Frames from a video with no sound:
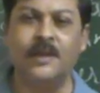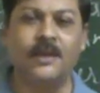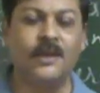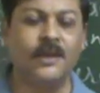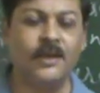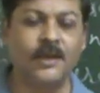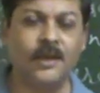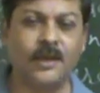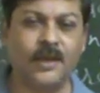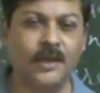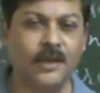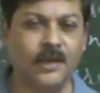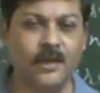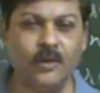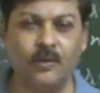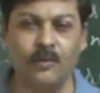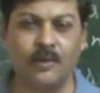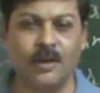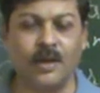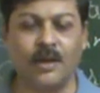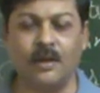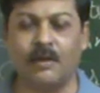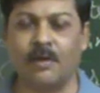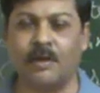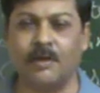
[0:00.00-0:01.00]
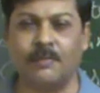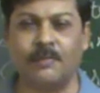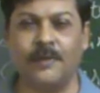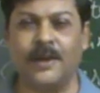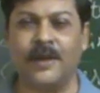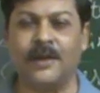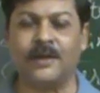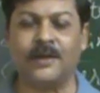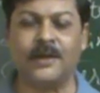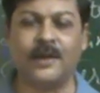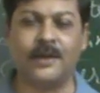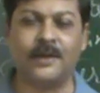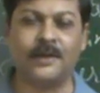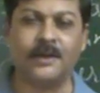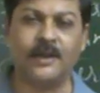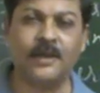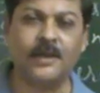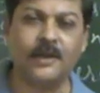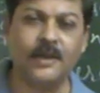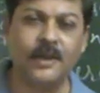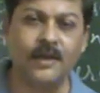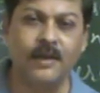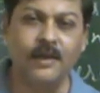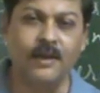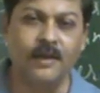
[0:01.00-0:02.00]
here you will not be
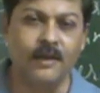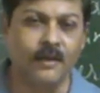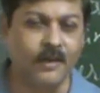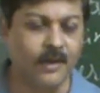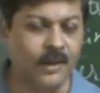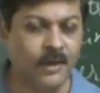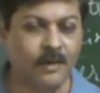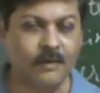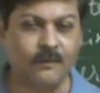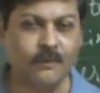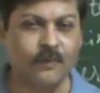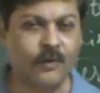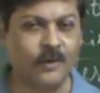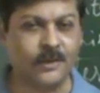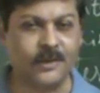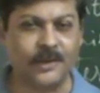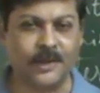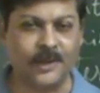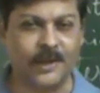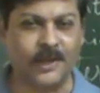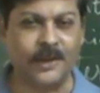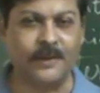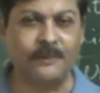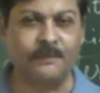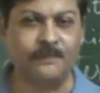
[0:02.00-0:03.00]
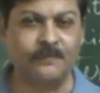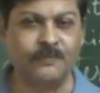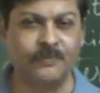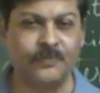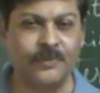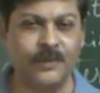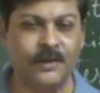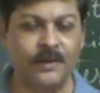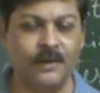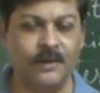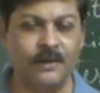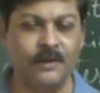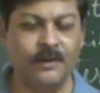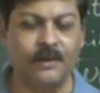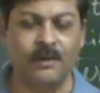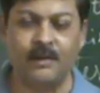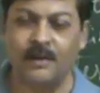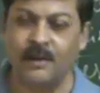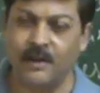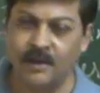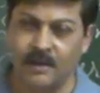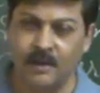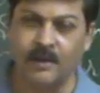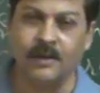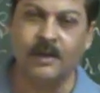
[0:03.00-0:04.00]
entitled here for the claim.
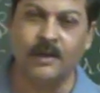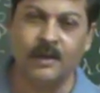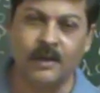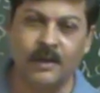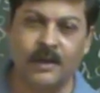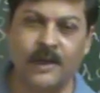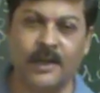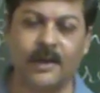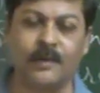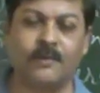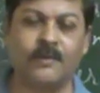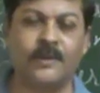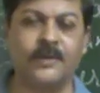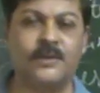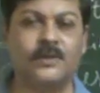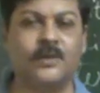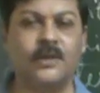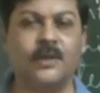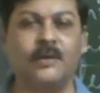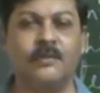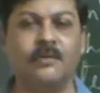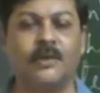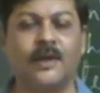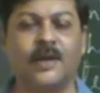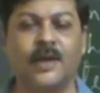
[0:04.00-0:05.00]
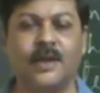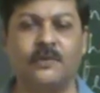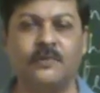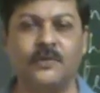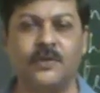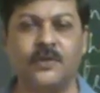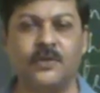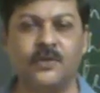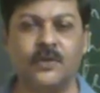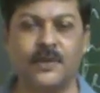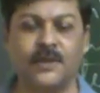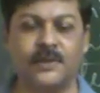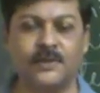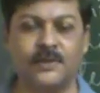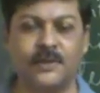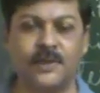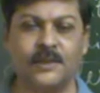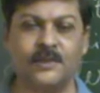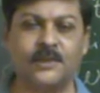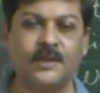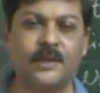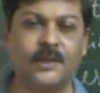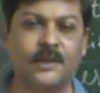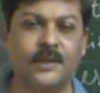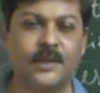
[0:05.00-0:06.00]
Likewise, your life insurance,
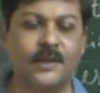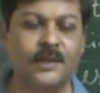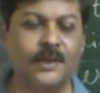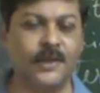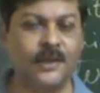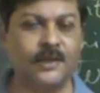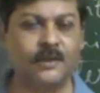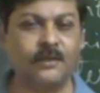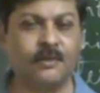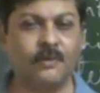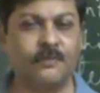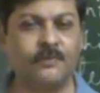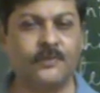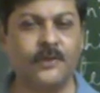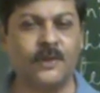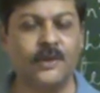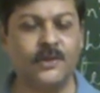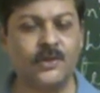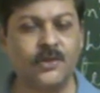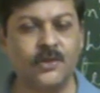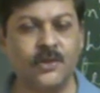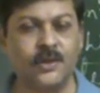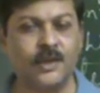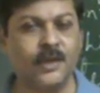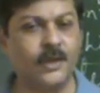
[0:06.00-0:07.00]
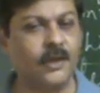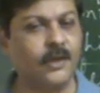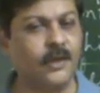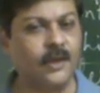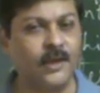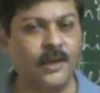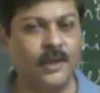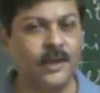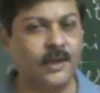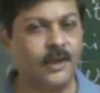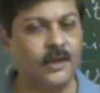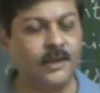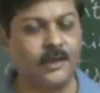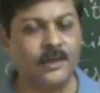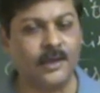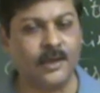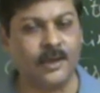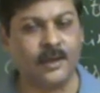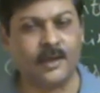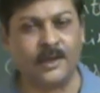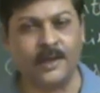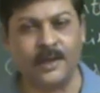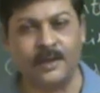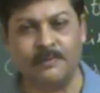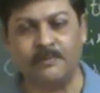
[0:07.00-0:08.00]
until the death of the insurer, here
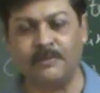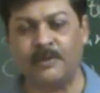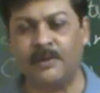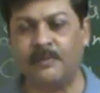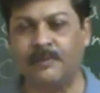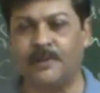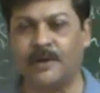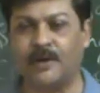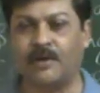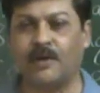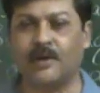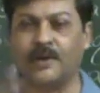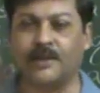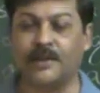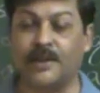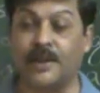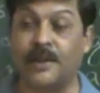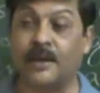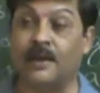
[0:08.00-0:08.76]
the claim will be not